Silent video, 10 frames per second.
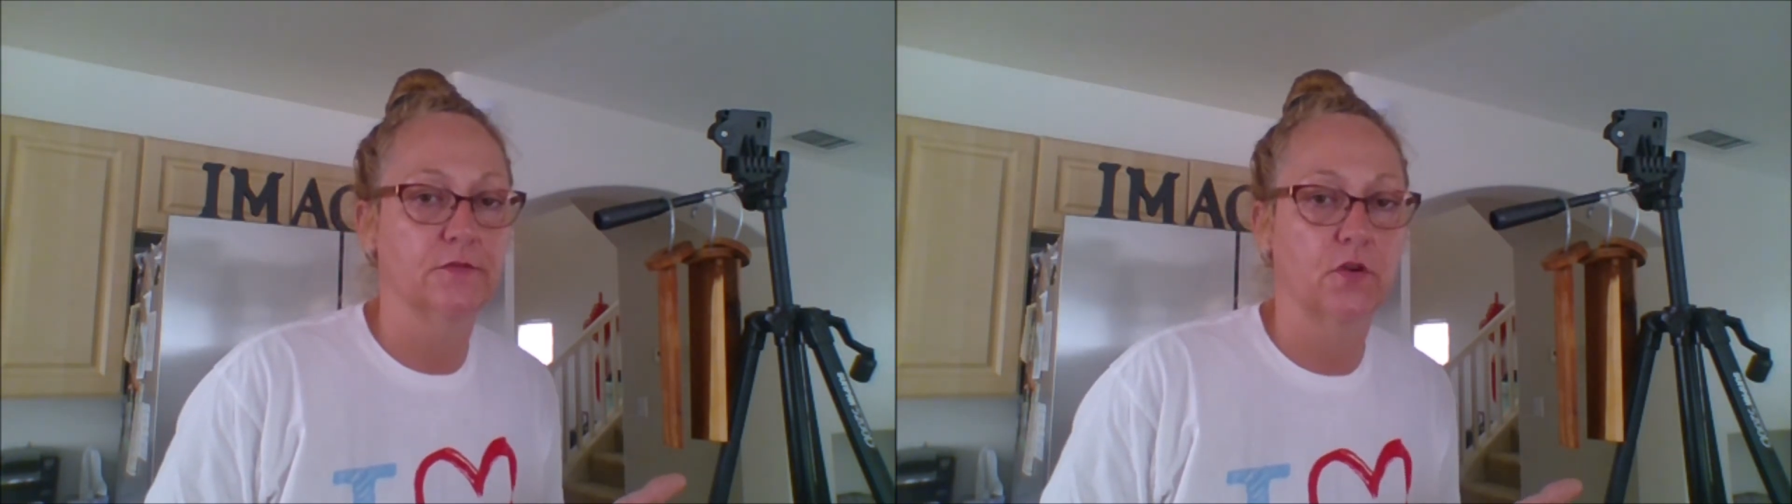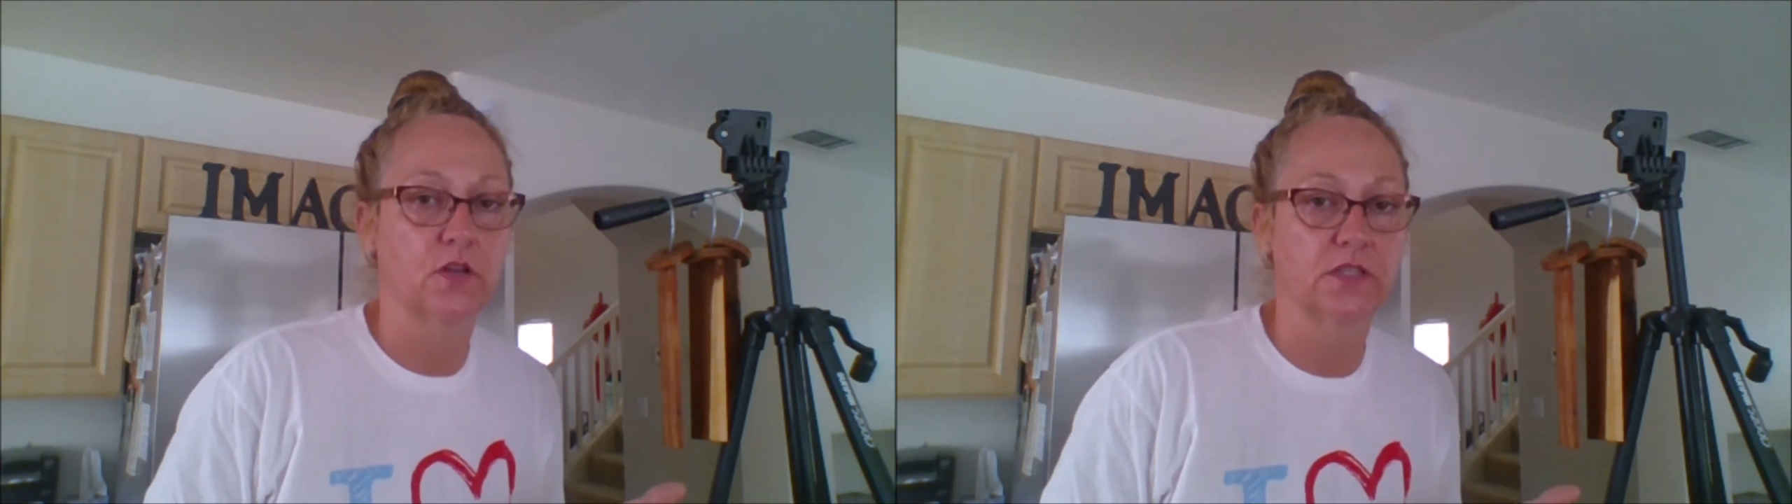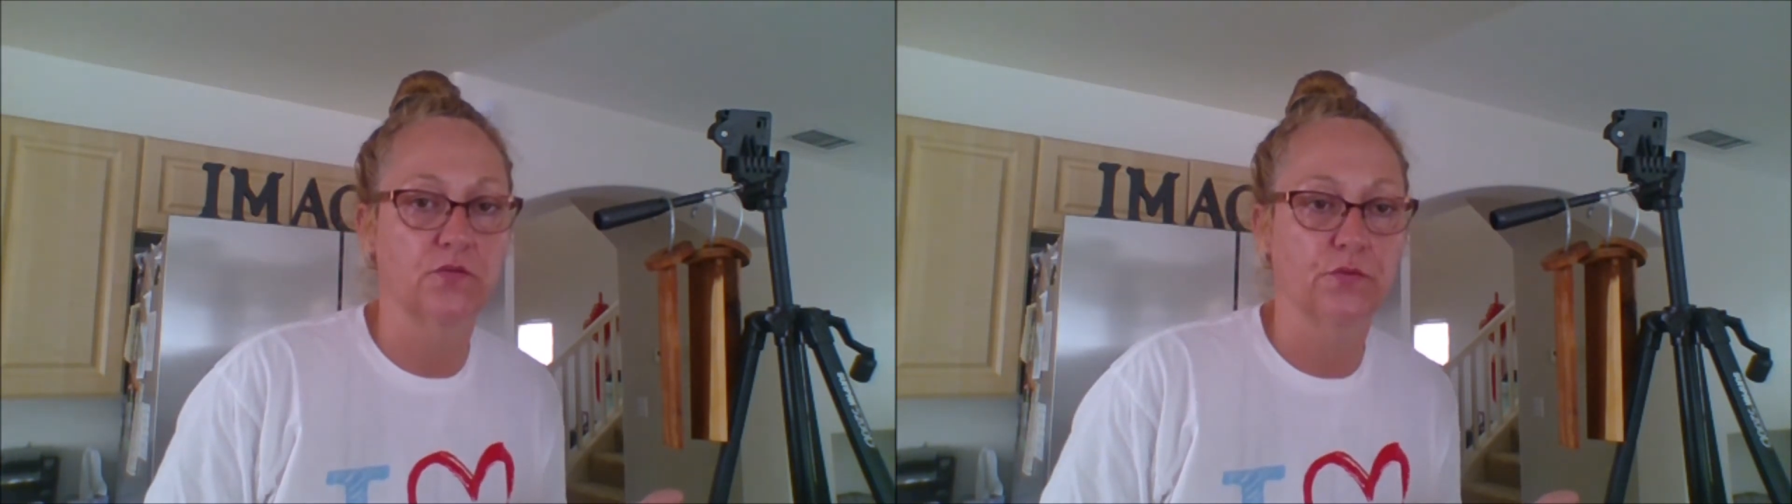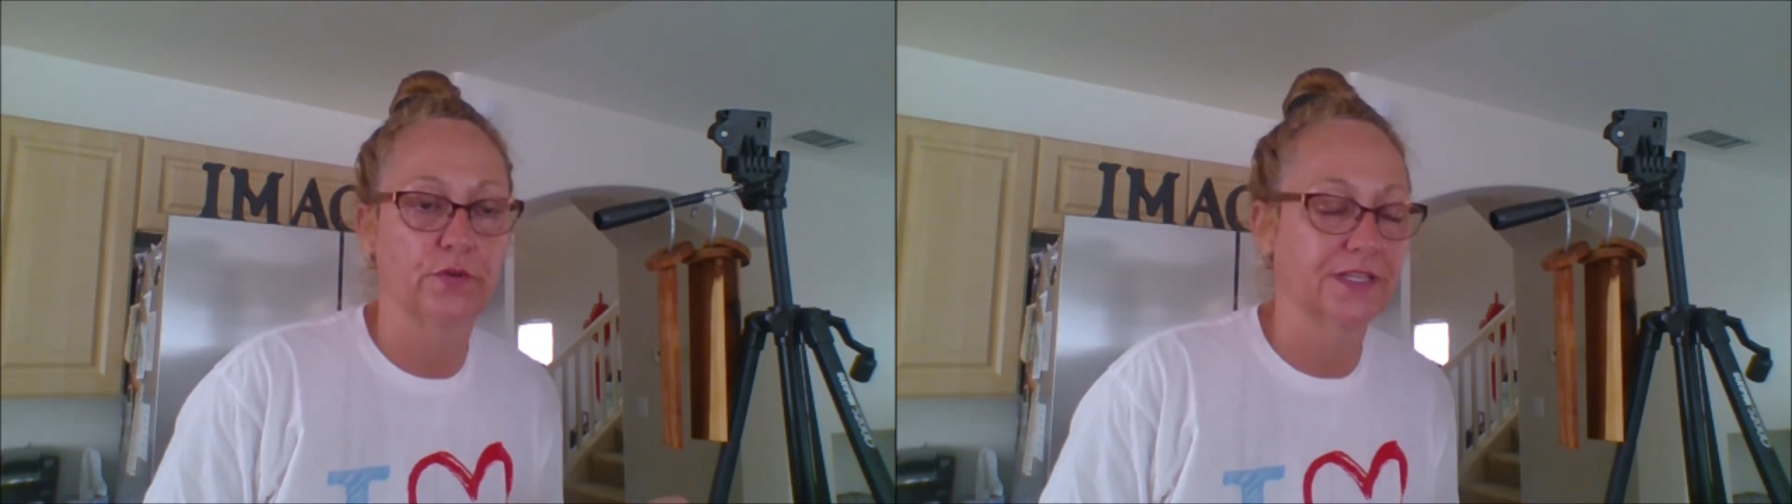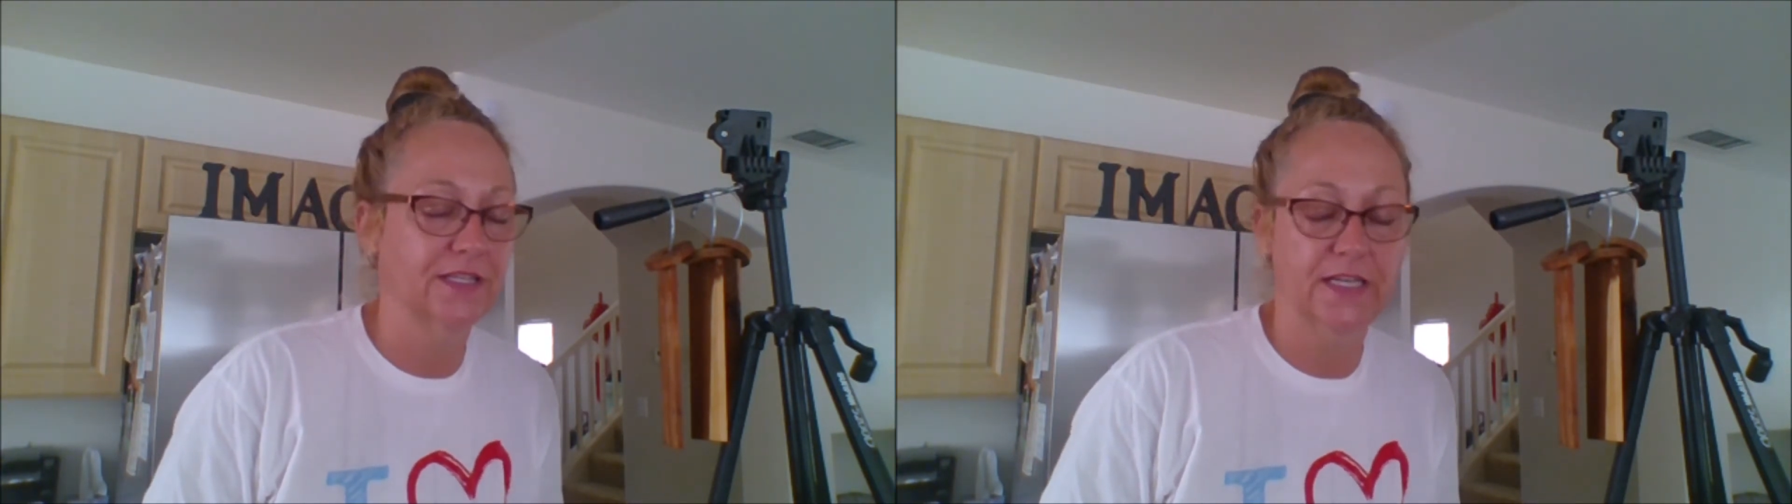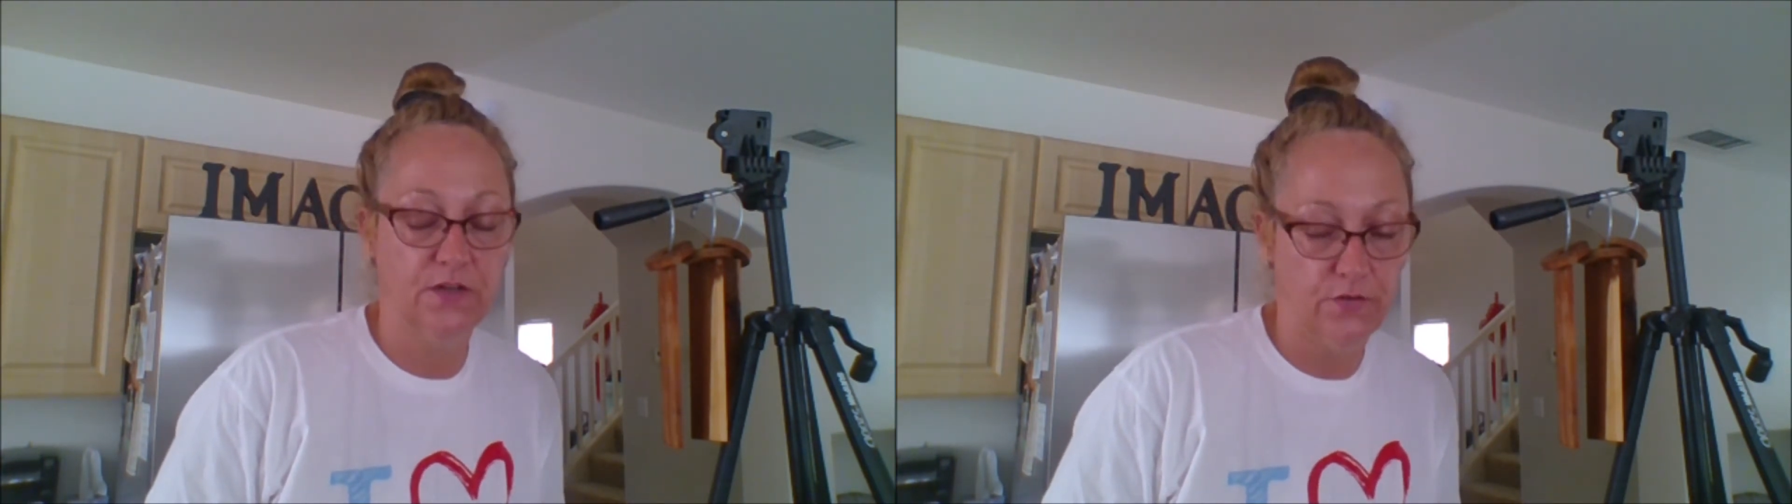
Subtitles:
or else it's like